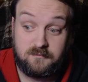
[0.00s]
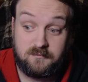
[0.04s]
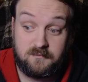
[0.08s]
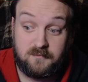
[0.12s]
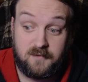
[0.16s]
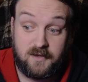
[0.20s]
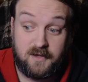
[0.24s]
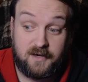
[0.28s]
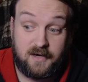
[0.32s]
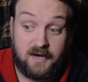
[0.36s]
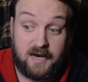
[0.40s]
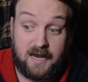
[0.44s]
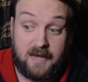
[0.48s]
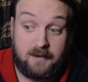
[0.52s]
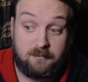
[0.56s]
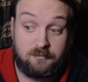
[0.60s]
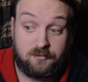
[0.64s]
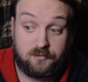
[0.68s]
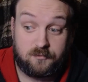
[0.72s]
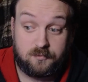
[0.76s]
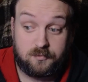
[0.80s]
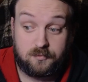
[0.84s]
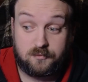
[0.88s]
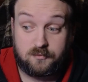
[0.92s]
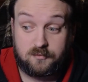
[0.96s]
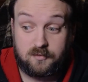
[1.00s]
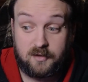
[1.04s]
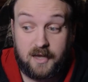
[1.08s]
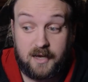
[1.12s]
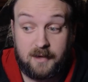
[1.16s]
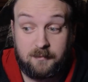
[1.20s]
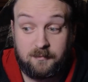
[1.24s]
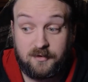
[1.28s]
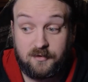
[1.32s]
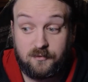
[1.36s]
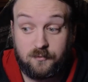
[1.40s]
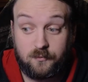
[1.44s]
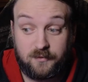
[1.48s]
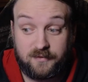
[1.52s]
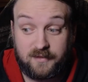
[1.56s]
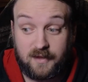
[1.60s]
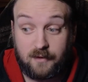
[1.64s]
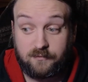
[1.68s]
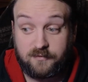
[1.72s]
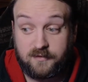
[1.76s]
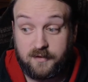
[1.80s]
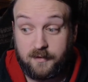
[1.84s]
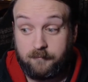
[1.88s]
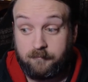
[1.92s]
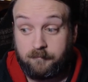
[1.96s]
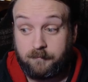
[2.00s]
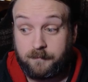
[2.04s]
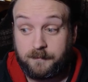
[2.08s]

in a habitable climate without them.